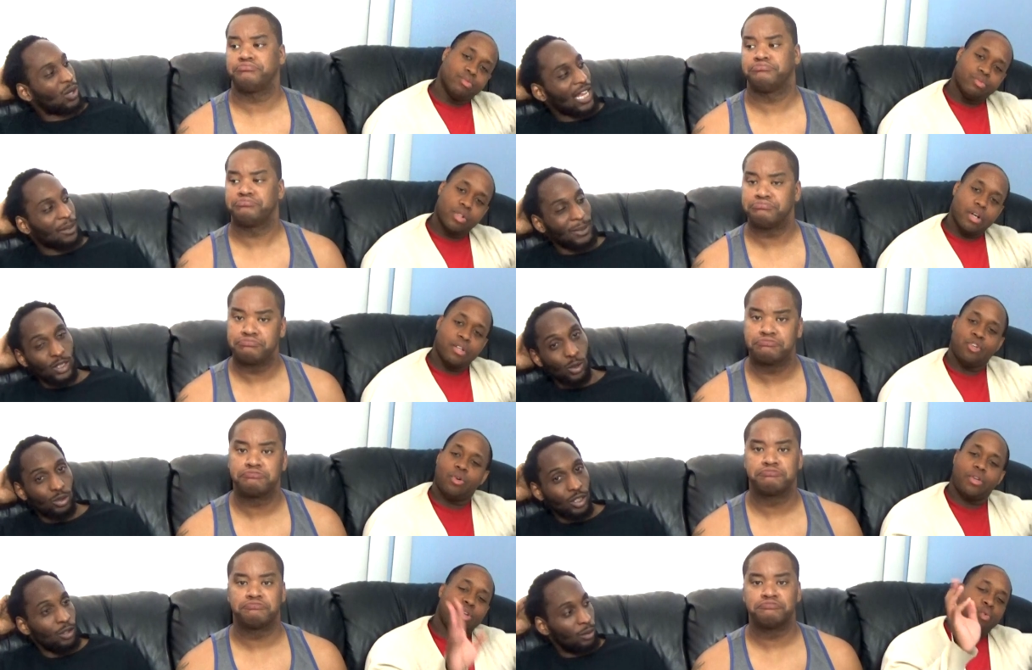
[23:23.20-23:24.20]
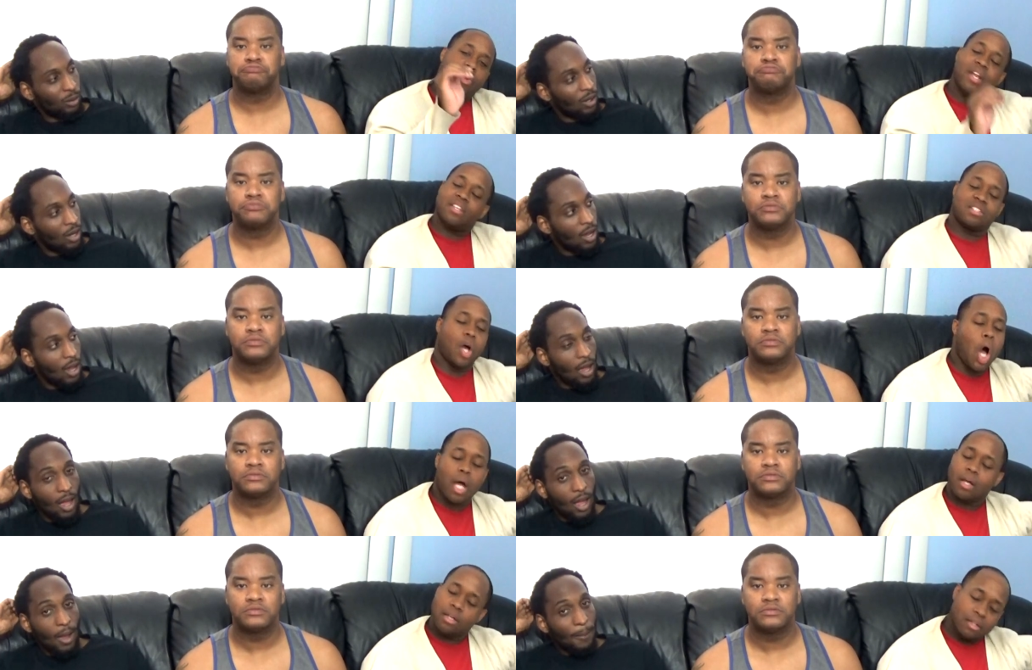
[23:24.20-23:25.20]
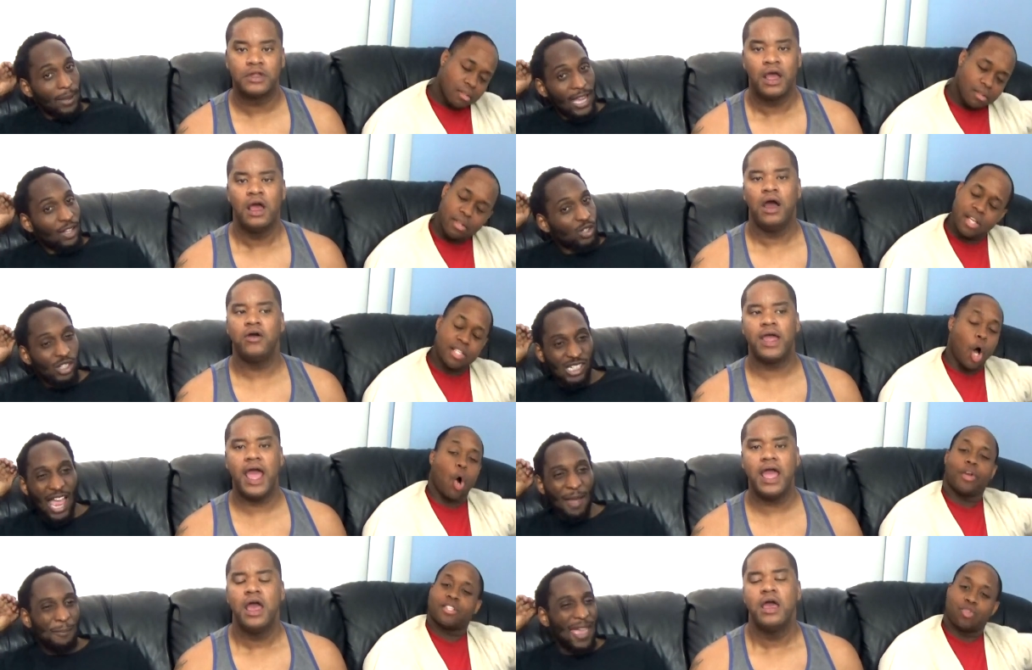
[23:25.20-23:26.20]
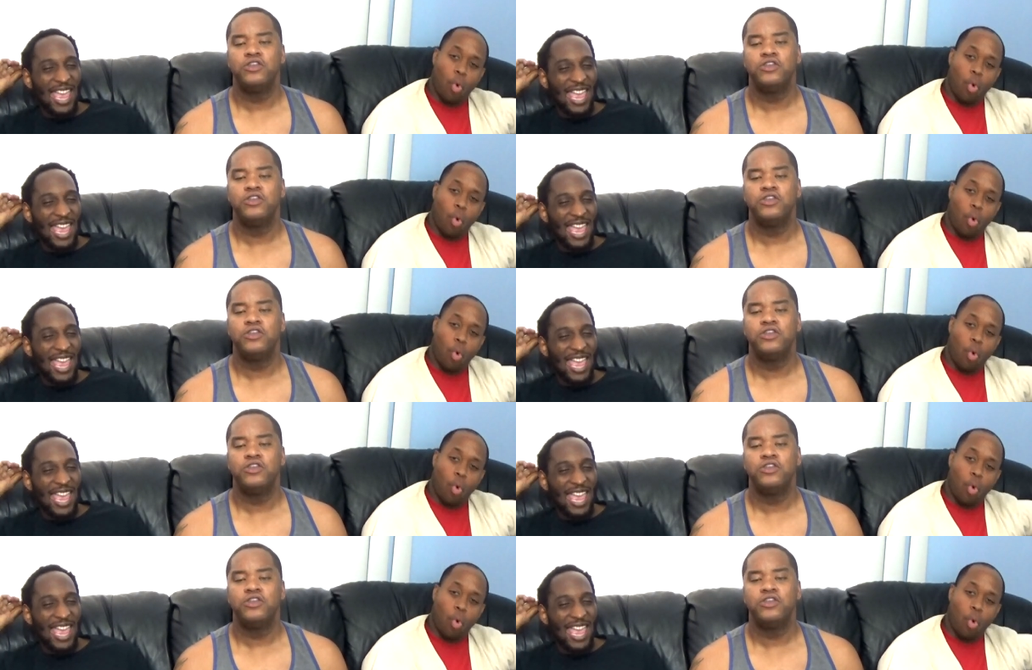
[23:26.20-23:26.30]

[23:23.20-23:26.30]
Speaker 1: glad to meet you, you too. You with his daughter. Bitch, his daughter. With